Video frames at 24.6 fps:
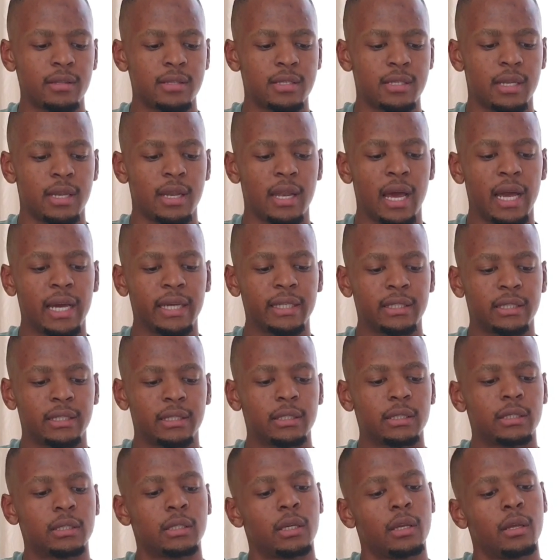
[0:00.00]
It's a
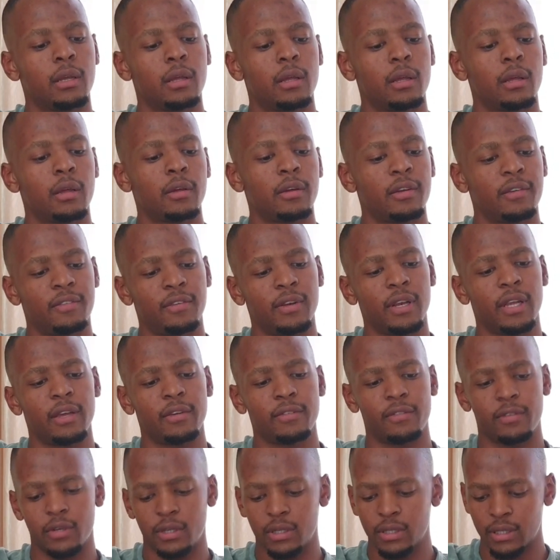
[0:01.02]
nice
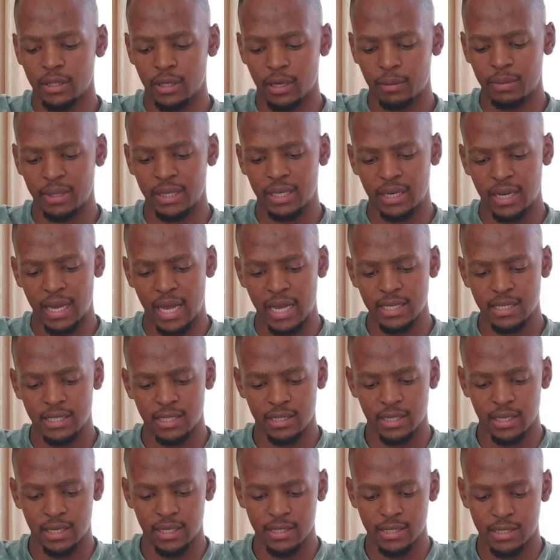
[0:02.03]
flavor, I mean a nice
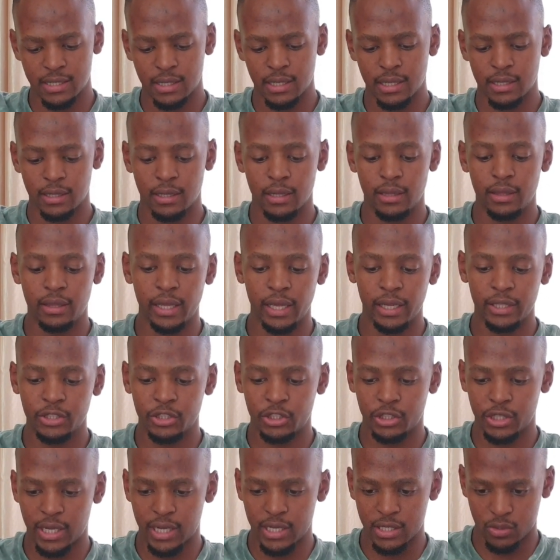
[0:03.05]
taste. The
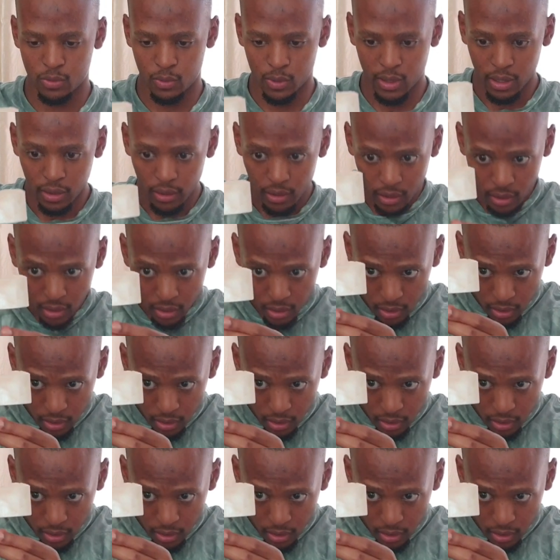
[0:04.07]
texture as well.